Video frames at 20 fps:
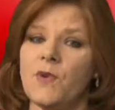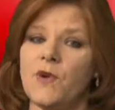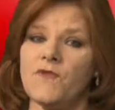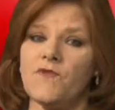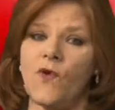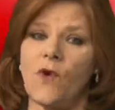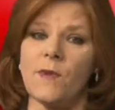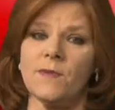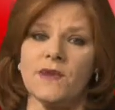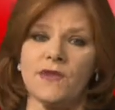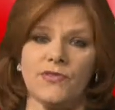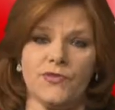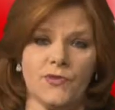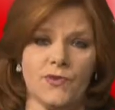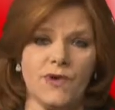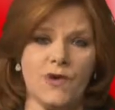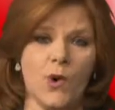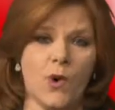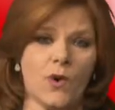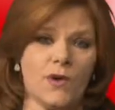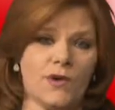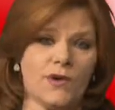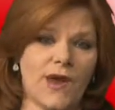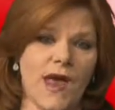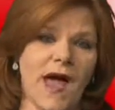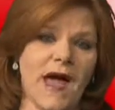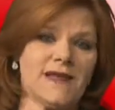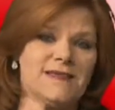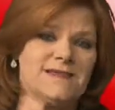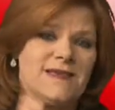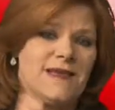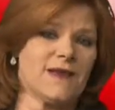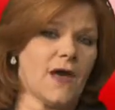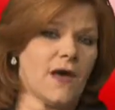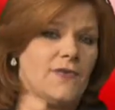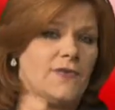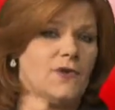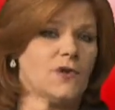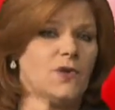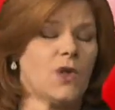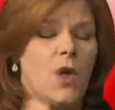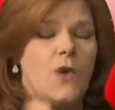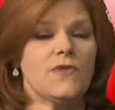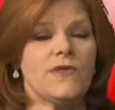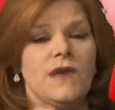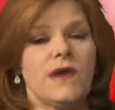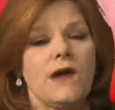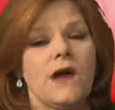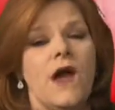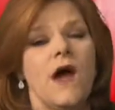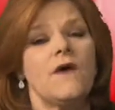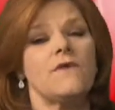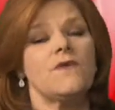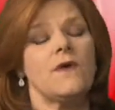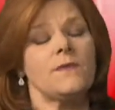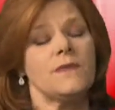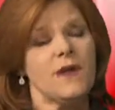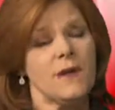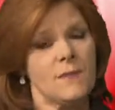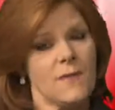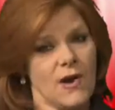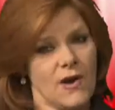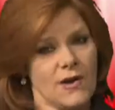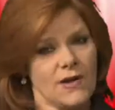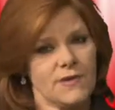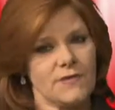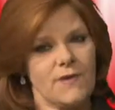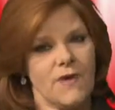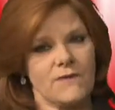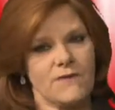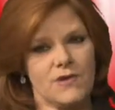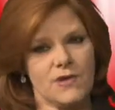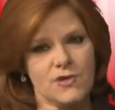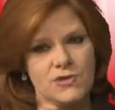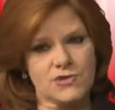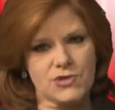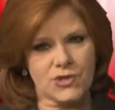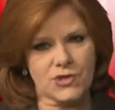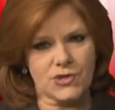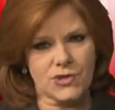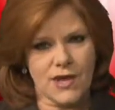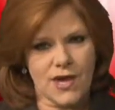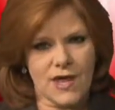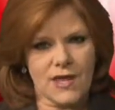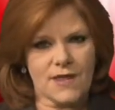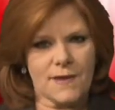performed in three cornered hats and other clothing from the American Revolution.